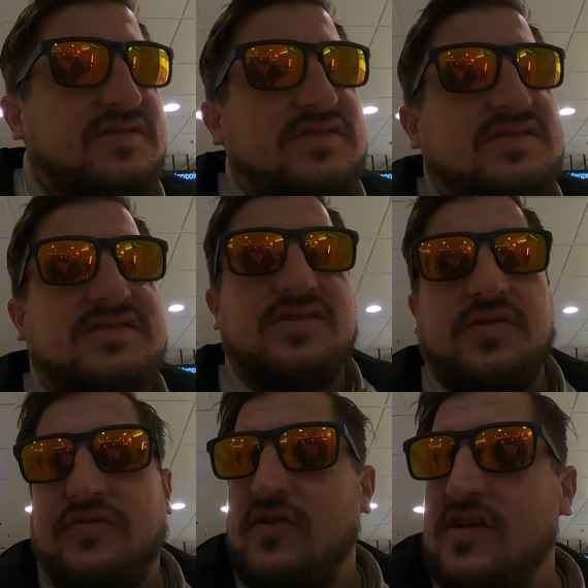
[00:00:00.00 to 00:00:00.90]

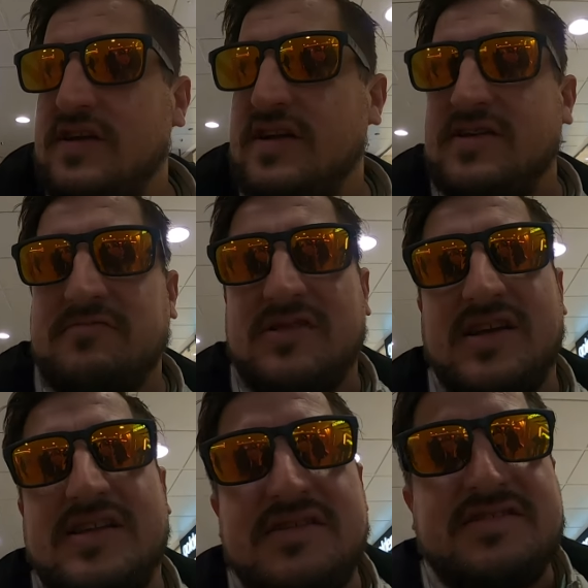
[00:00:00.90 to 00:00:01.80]
So far here in
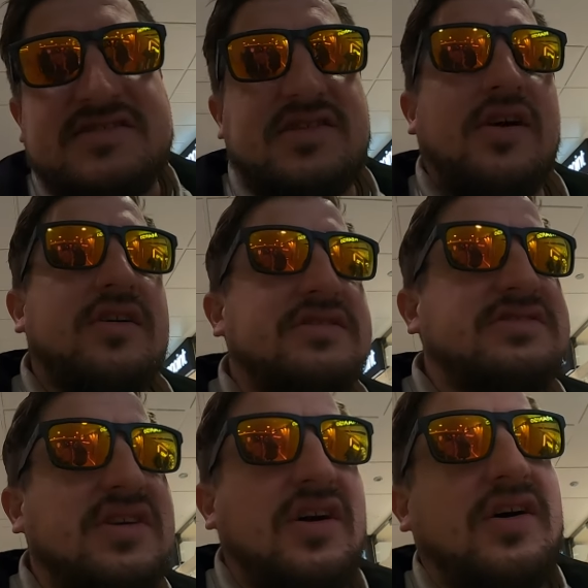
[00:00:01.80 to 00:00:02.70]
Milan, there's
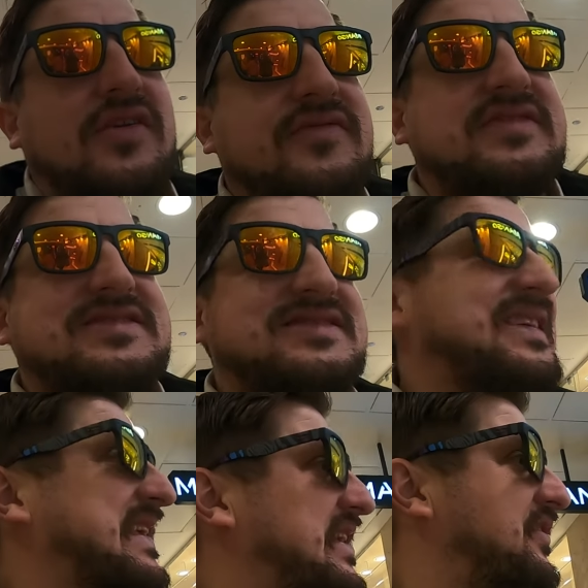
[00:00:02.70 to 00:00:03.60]
tons of
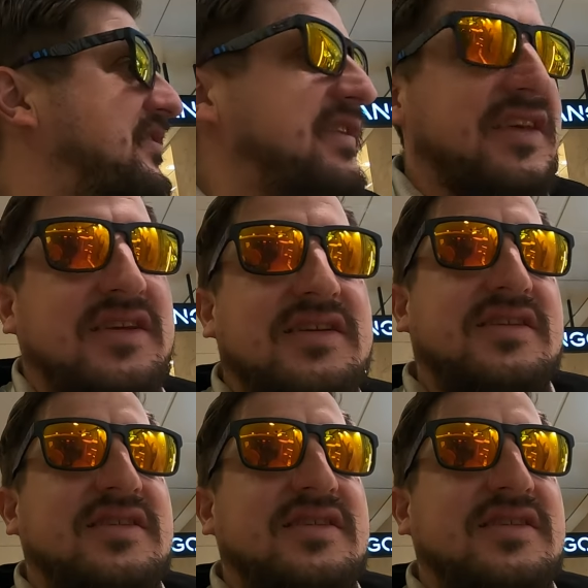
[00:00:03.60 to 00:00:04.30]
security,